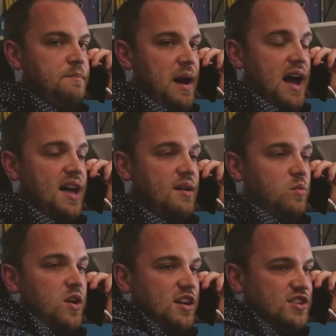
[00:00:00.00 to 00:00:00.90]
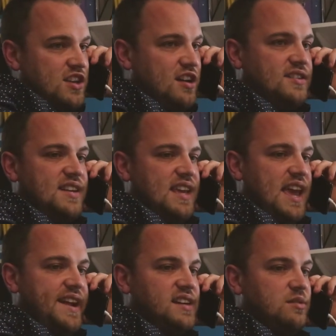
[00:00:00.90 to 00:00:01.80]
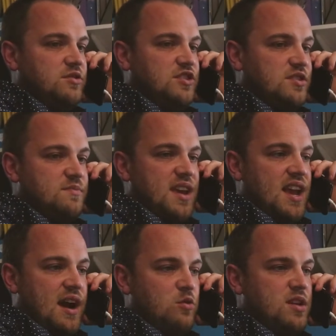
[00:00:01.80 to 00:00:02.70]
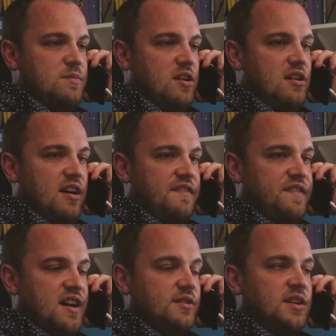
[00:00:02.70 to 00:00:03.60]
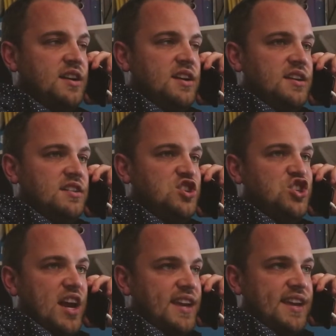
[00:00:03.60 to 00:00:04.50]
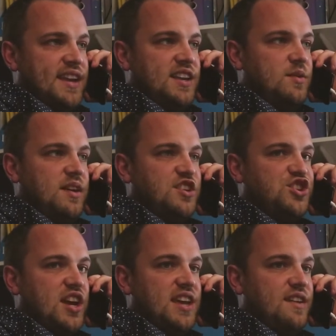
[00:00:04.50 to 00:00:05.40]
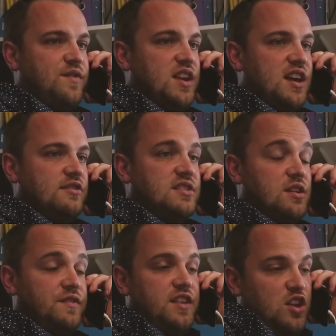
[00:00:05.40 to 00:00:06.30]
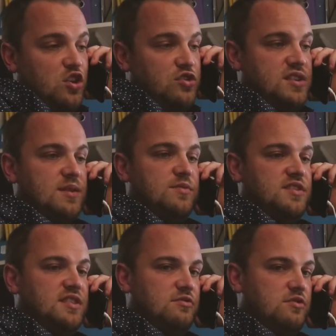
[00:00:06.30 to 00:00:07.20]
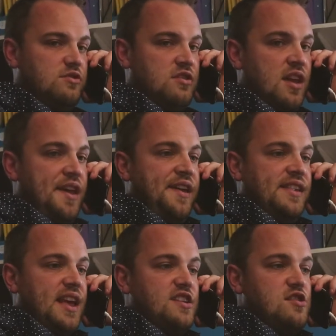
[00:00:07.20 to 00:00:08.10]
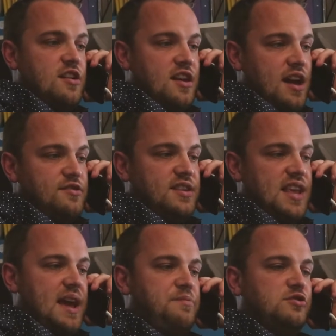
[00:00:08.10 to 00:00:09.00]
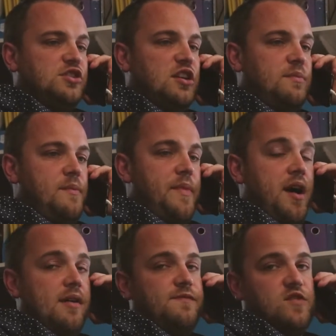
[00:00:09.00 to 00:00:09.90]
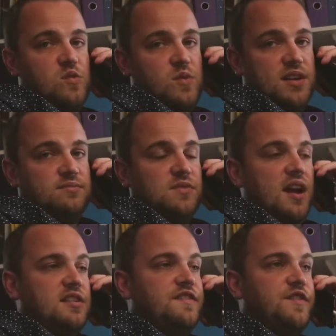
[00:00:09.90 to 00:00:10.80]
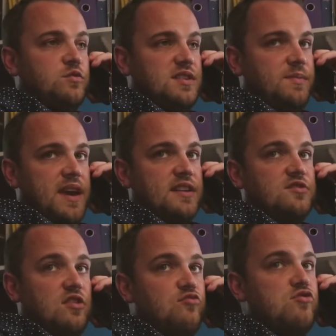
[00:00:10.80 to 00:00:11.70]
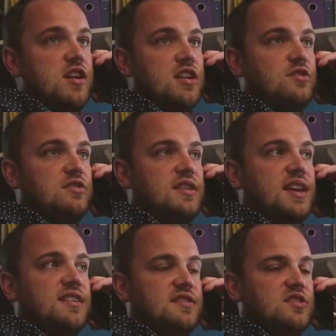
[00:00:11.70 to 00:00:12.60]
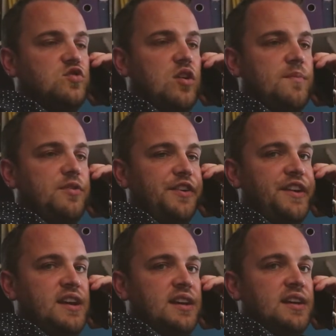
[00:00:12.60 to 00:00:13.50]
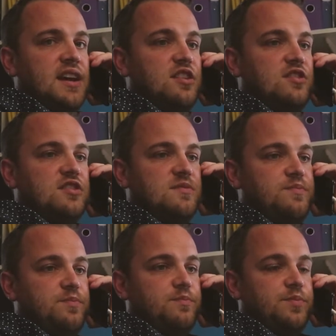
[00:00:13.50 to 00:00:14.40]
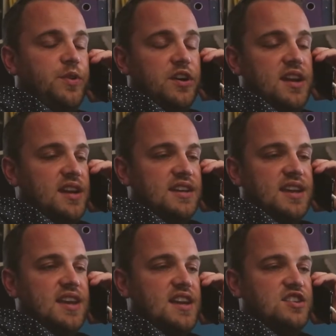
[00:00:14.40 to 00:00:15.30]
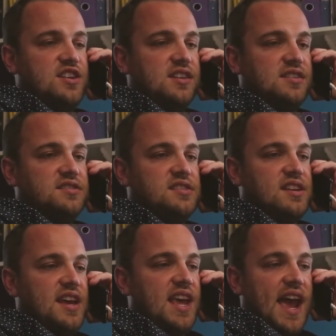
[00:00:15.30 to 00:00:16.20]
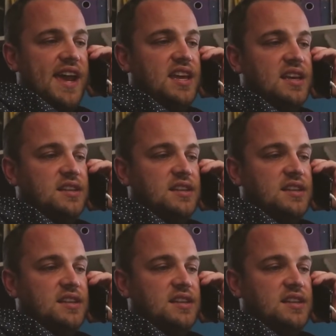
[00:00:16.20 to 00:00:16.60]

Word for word: But when I started EN, it was just me holding my iPhone, shakily doing a shaky video selfie. The content was still good. Now, you could go to the Apple shop, I've got one, it's £40 for a really good, decent tripod, and you could just put it in your kitchen and say, hey.